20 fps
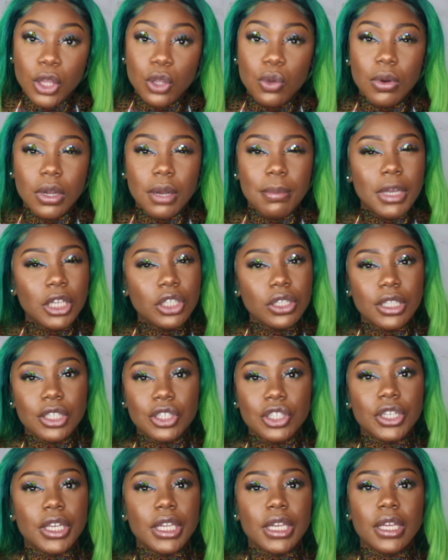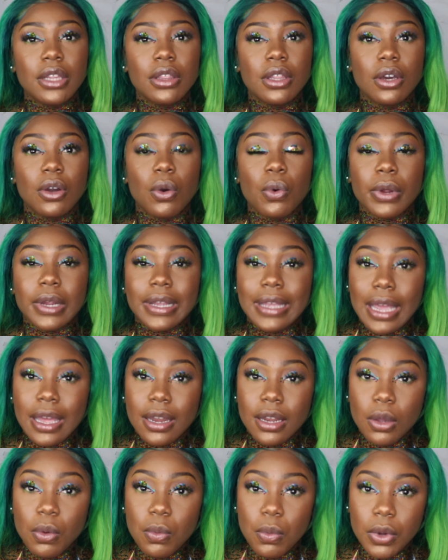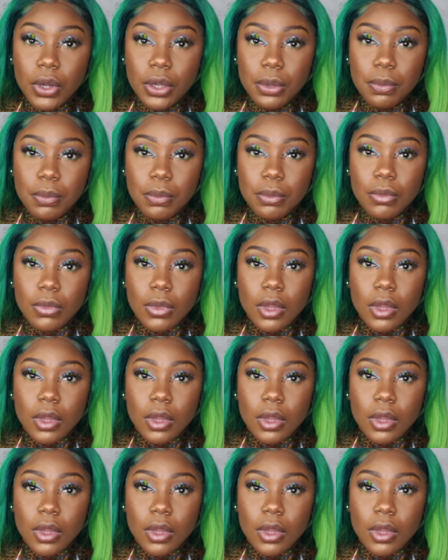You want to make sure that you're getting the organic one.